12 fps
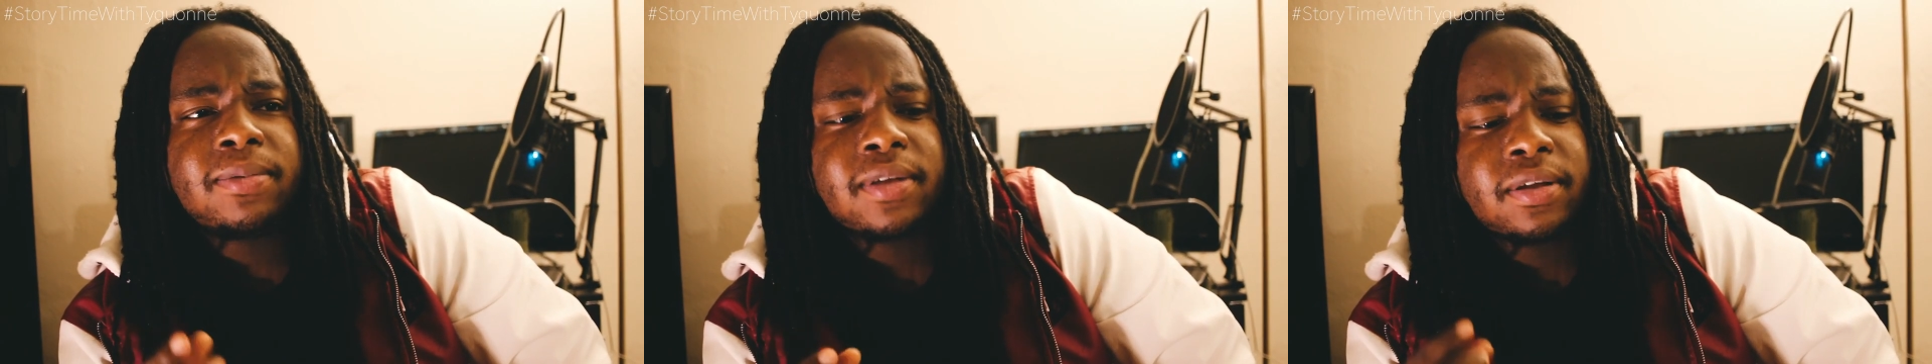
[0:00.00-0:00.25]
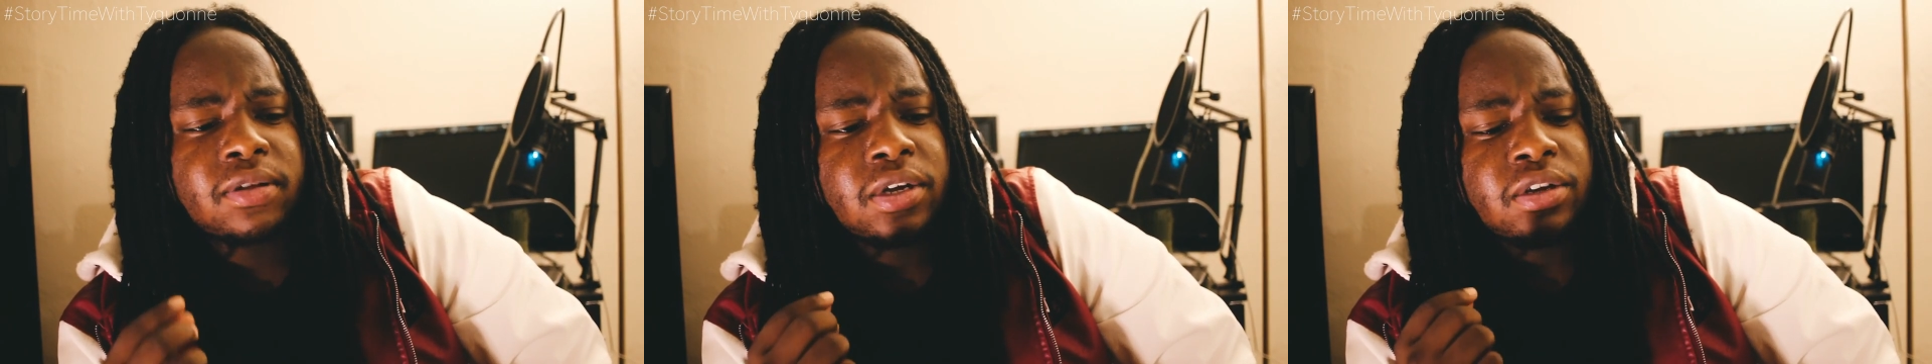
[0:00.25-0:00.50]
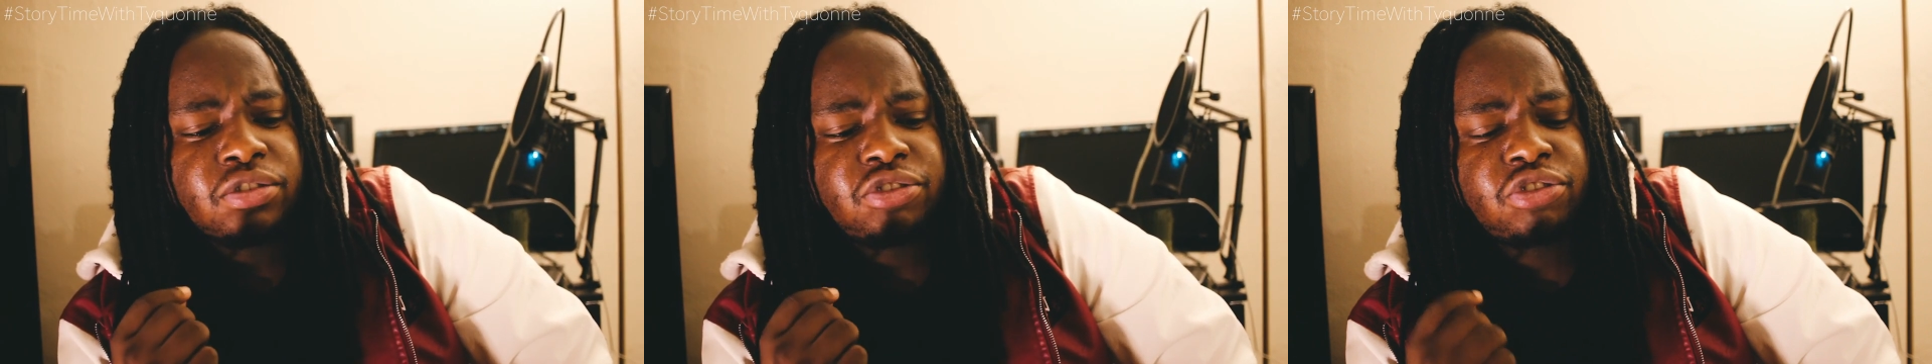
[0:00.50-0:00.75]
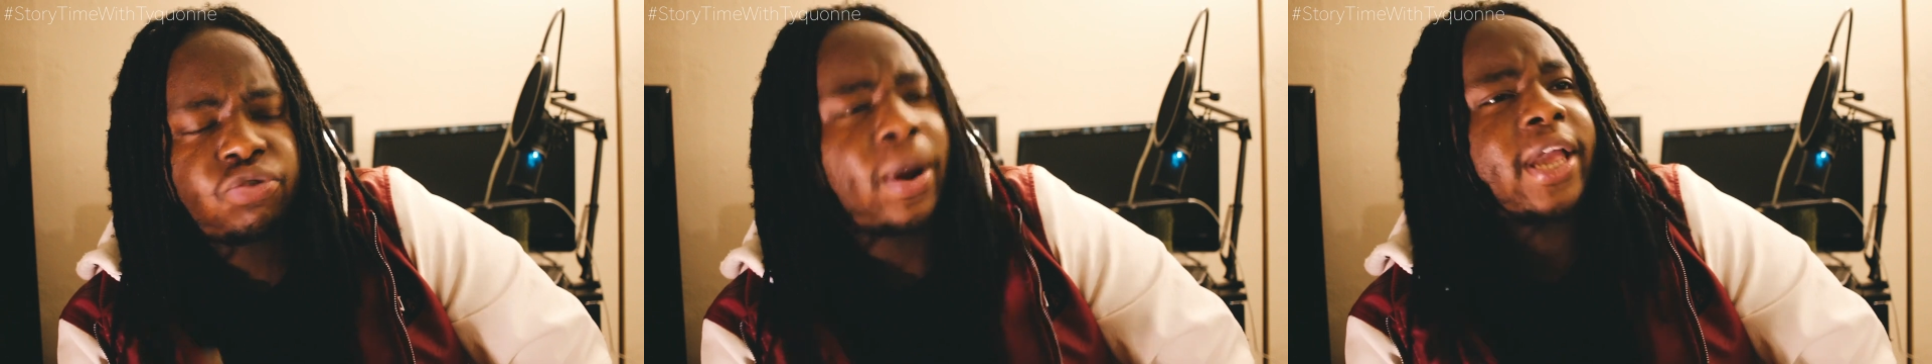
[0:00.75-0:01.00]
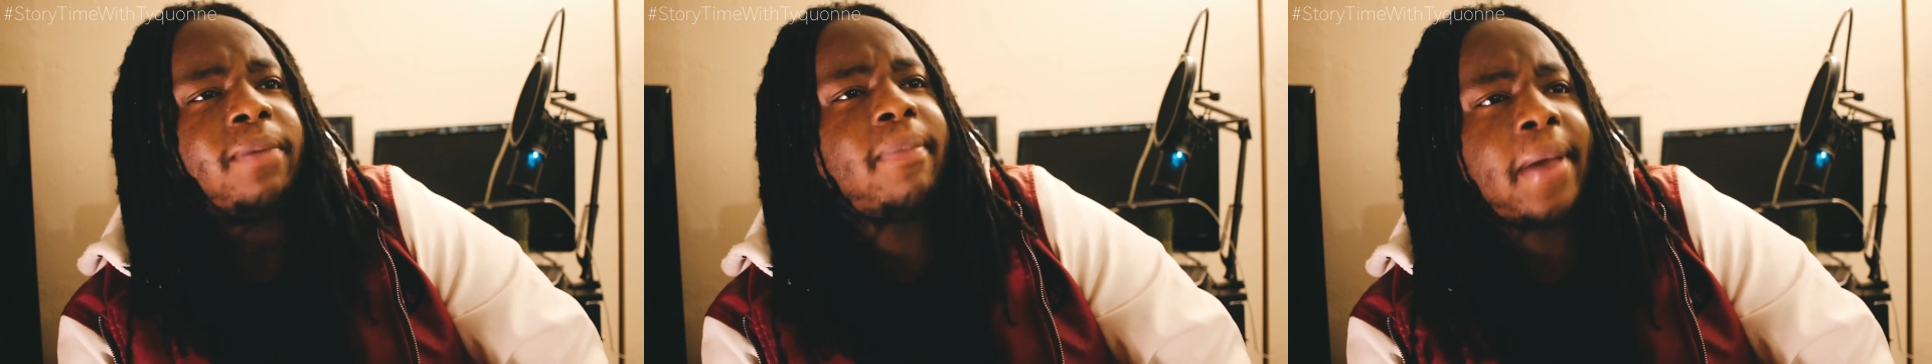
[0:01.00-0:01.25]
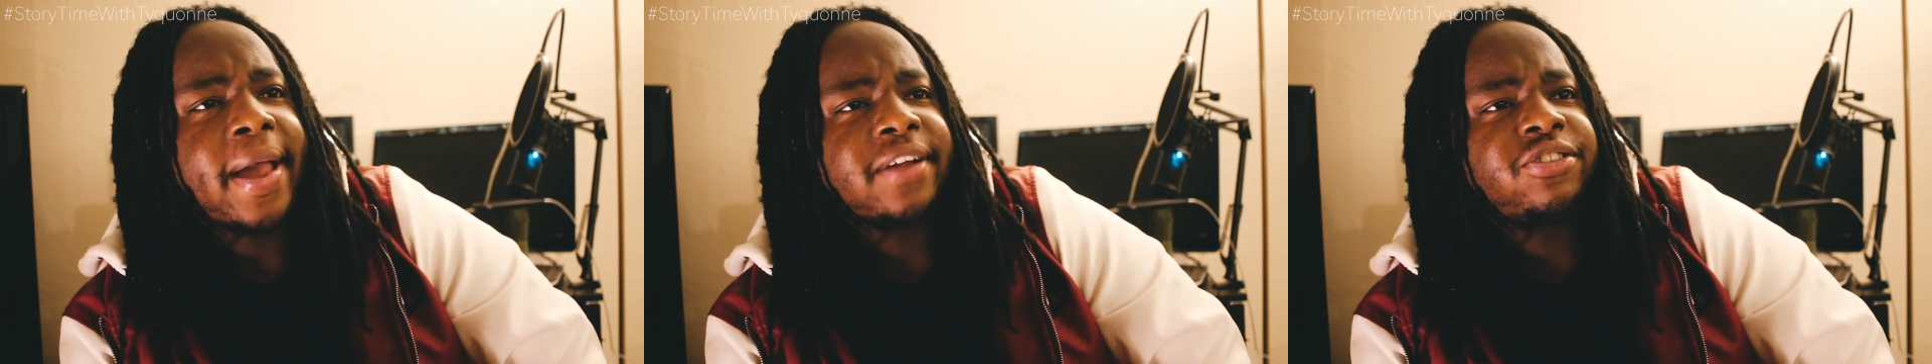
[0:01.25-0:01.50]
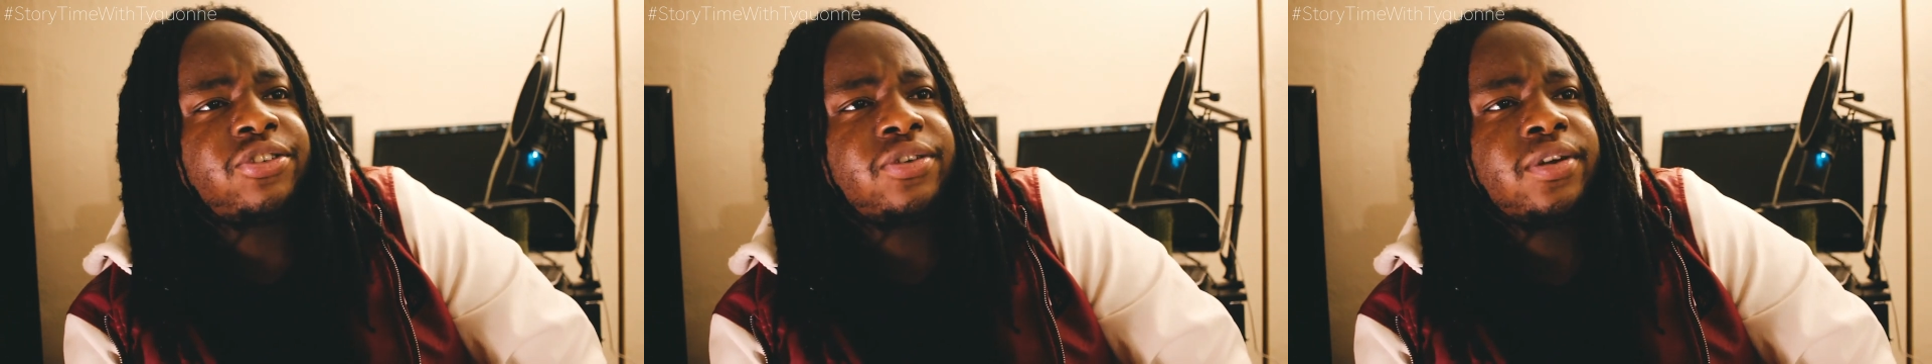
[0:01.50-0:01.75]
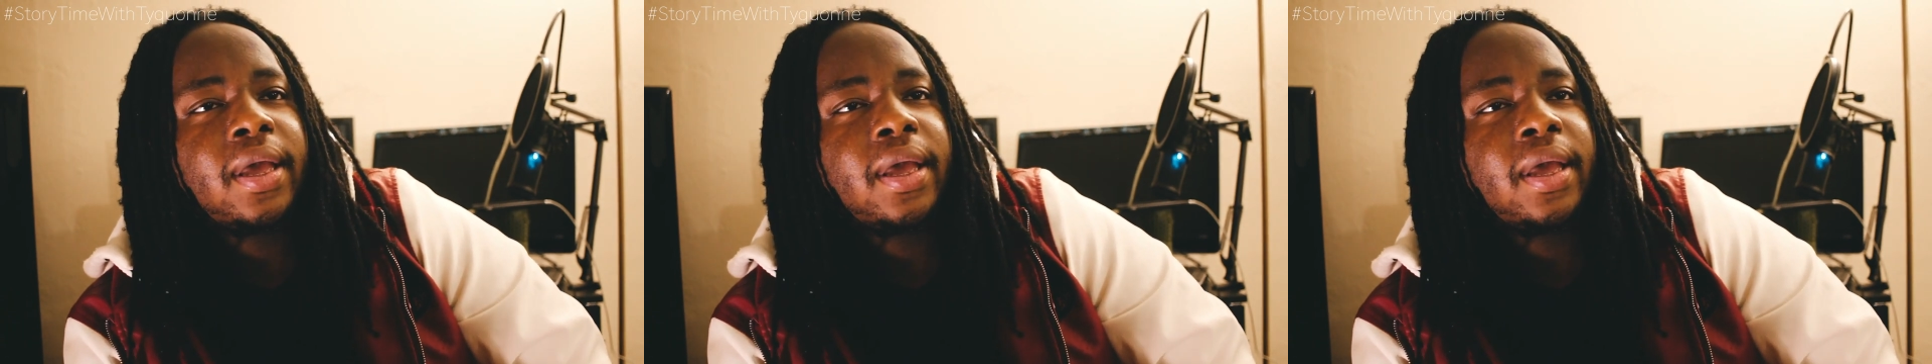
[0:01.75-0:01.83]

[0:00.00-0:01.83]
to strike a match.